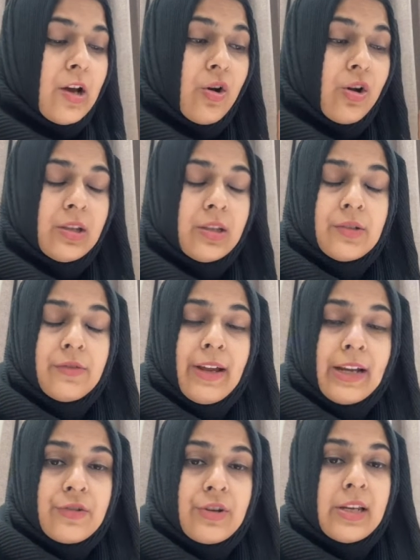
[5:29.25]
All the
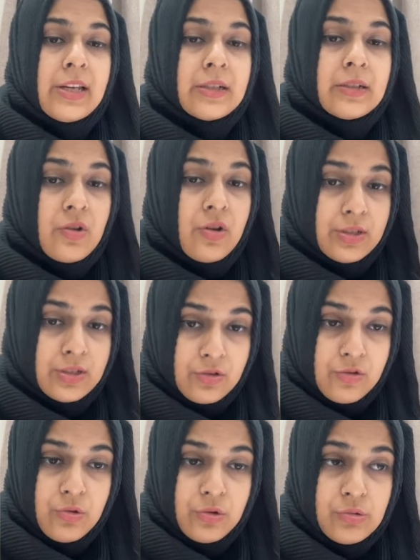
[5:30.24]
factory related costs
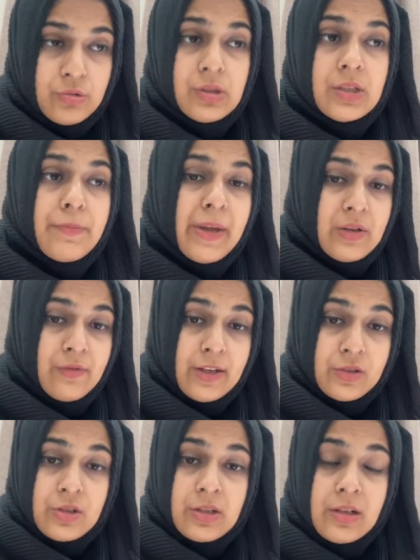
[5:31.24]
go to the
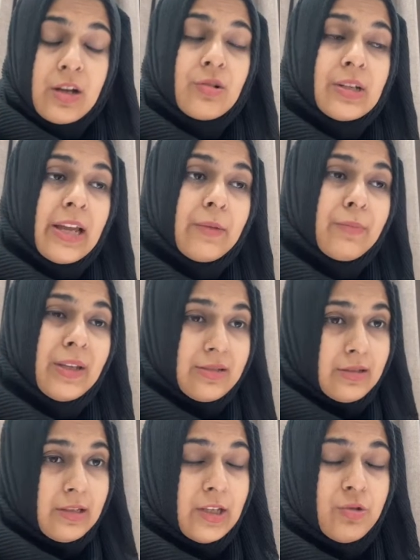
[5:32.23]
manufacturing account, and
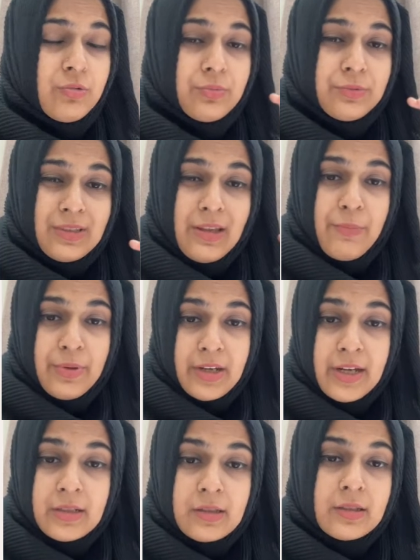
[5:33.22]
basically you
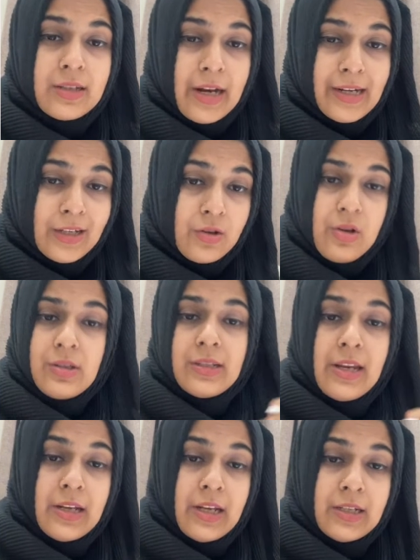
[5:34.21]
separate the direct cost
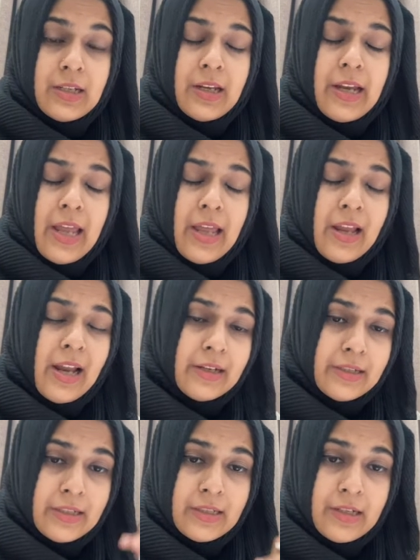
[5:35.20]
and
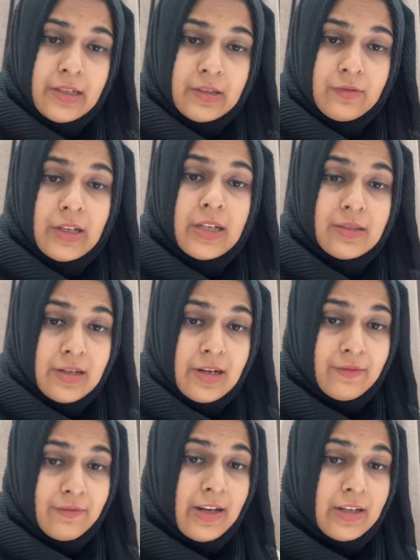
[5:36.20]

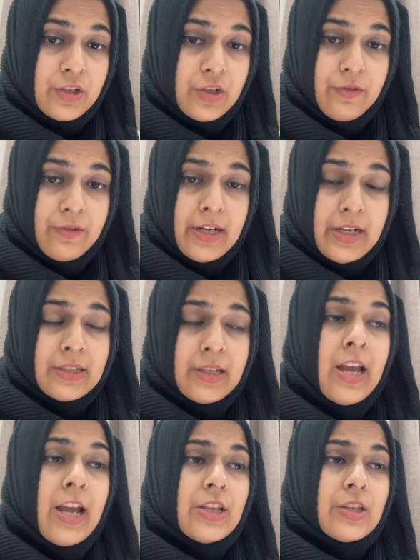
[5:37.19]
indirect factory overheads.
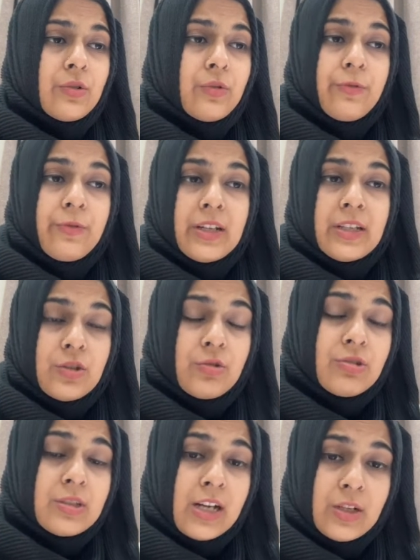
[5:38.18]
So first you
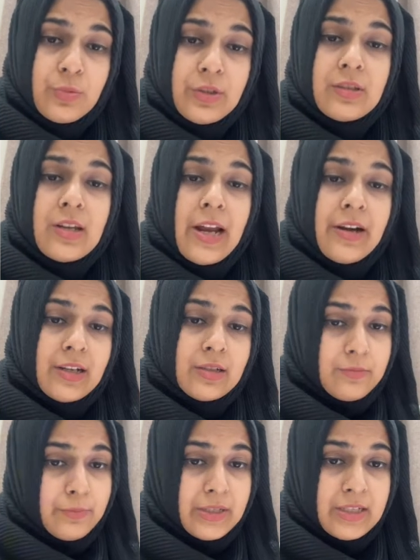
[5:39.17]
start with
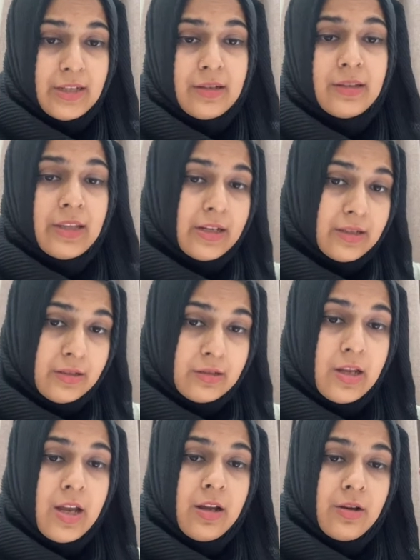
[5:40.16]
direct material, that is
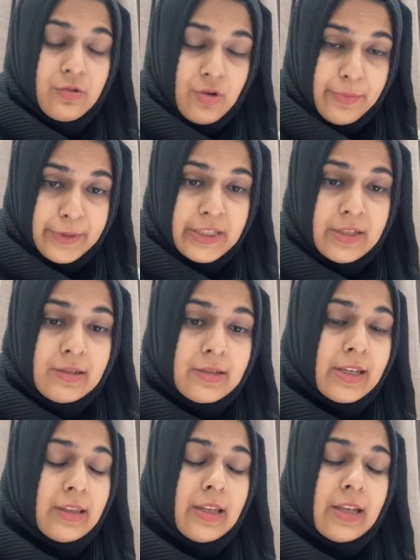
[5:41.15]
raw materials,
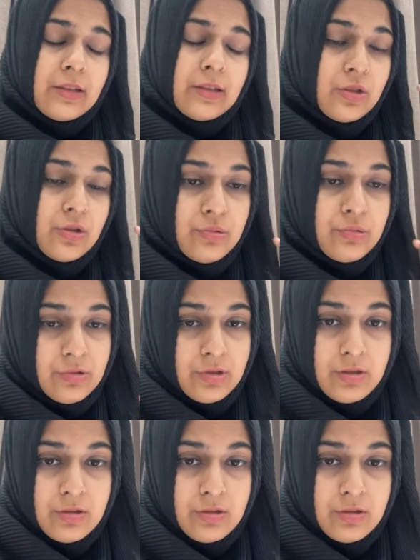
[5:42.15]
and then you